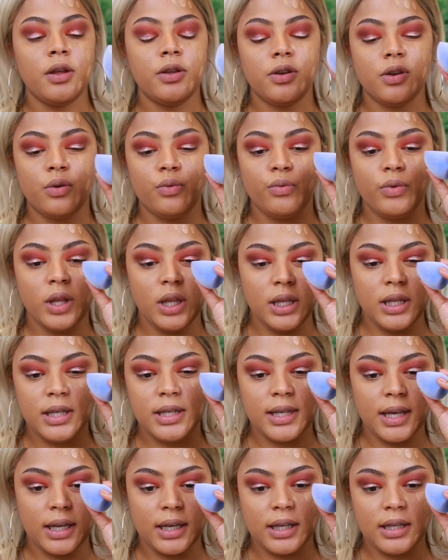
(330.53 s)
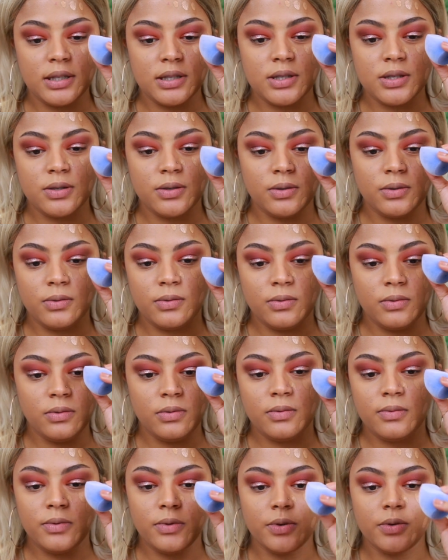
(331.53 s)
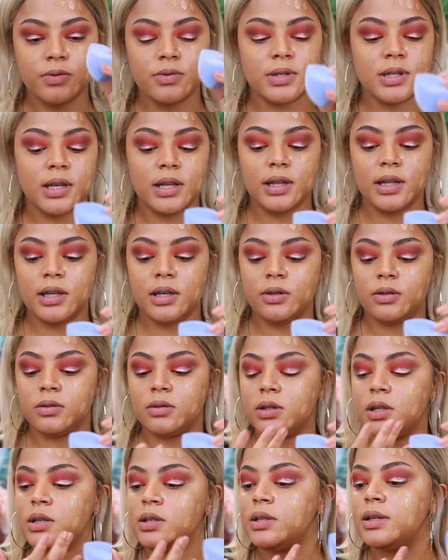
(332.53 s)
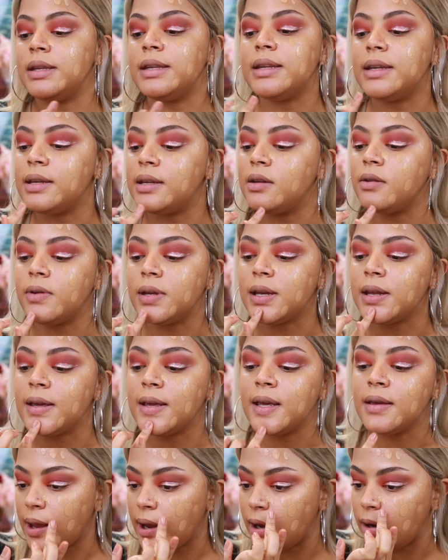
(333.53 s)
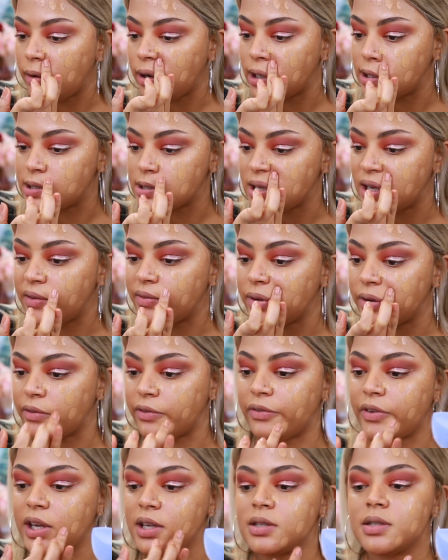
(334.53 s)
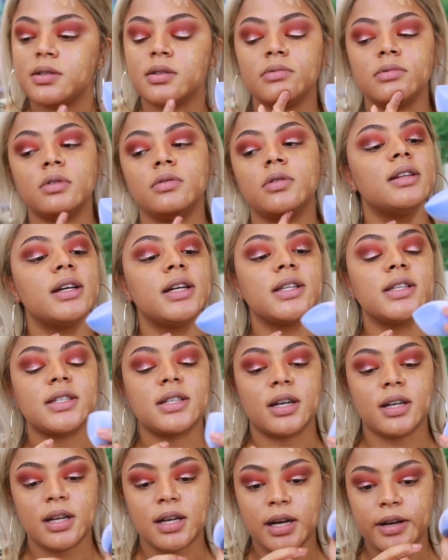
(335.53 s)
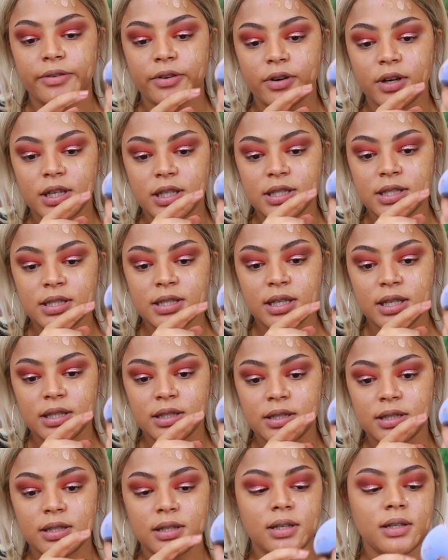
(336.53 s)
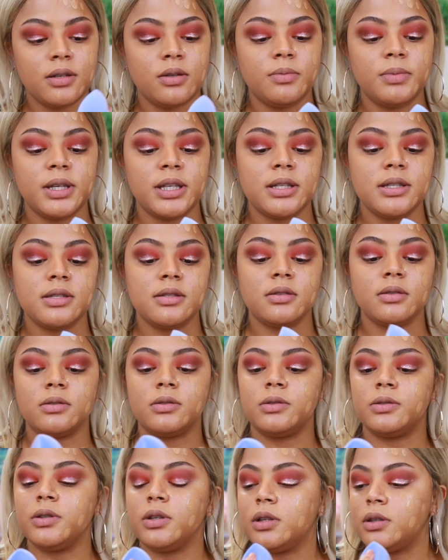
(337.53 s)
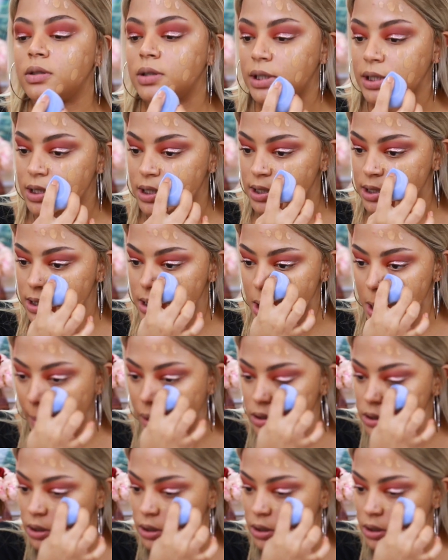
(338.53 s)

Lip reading: you can really get into those little nitty-gritty areas of your face. So let's start. I've already stained it a little bit, so you know, let's.